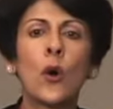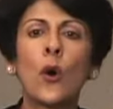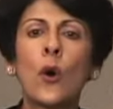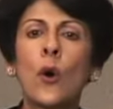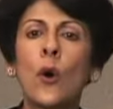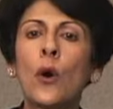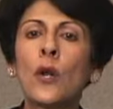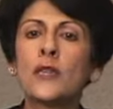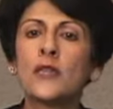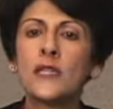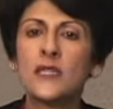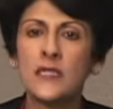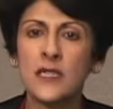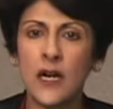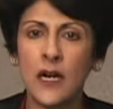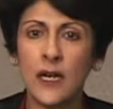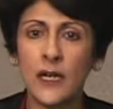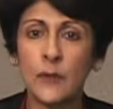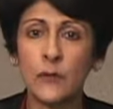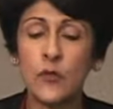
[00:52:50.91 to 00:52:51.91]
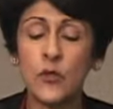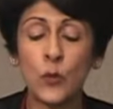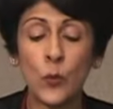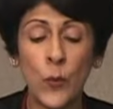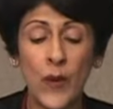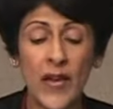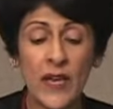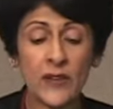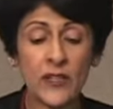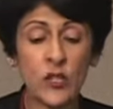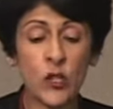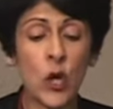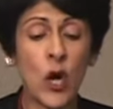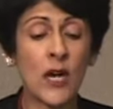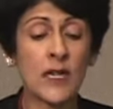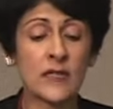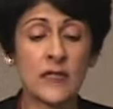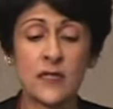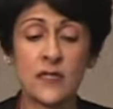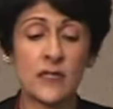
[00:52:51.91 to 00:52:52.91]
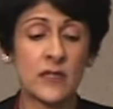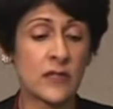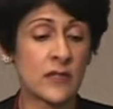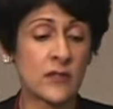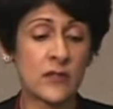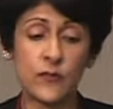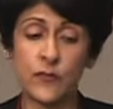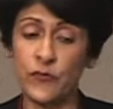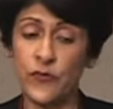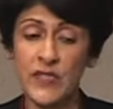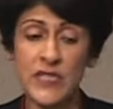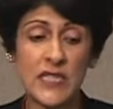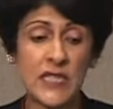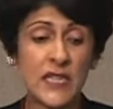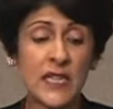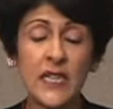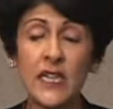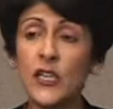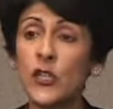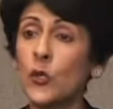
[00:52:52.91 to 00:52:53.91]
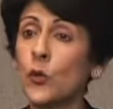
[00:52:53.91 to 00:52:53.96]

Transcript: all the time to where it causes fatigue.